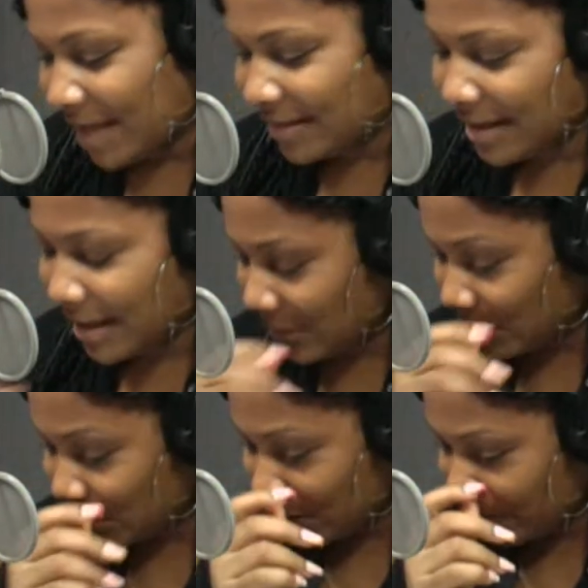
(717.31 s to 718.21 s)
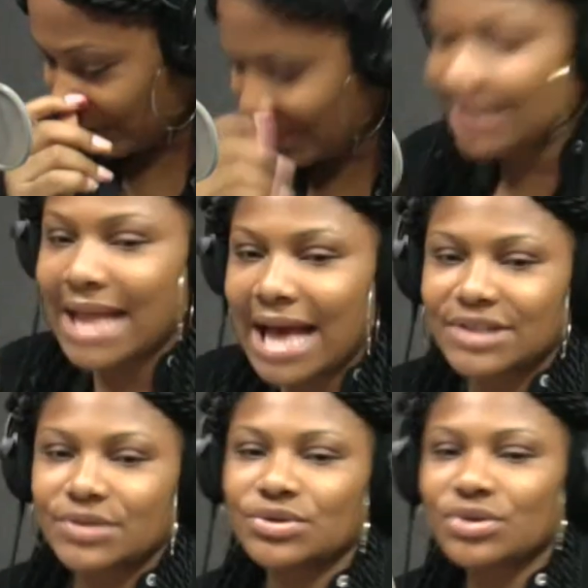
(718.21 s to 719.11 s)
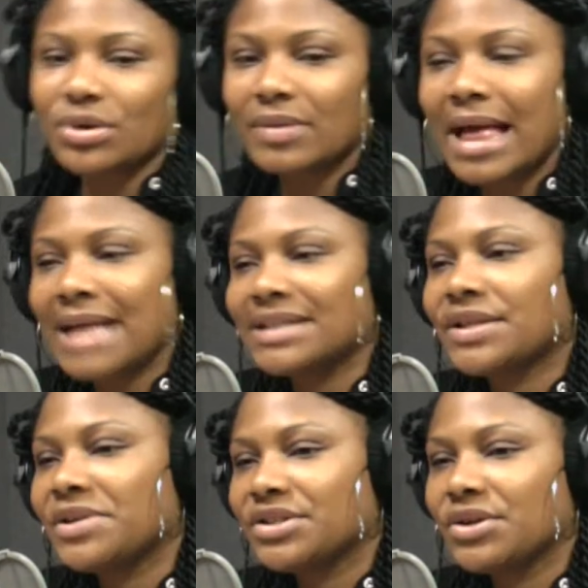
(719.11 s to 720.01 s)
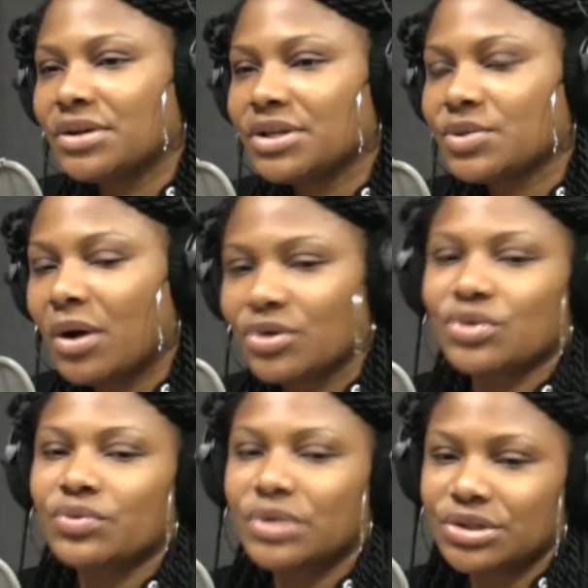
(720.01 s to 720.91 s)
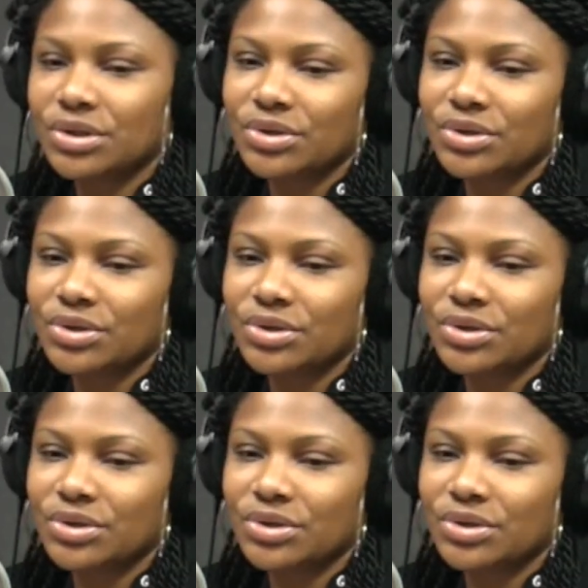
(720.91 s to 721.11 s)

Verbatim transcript: Now there, and also, but the last two story, last three stories were also original.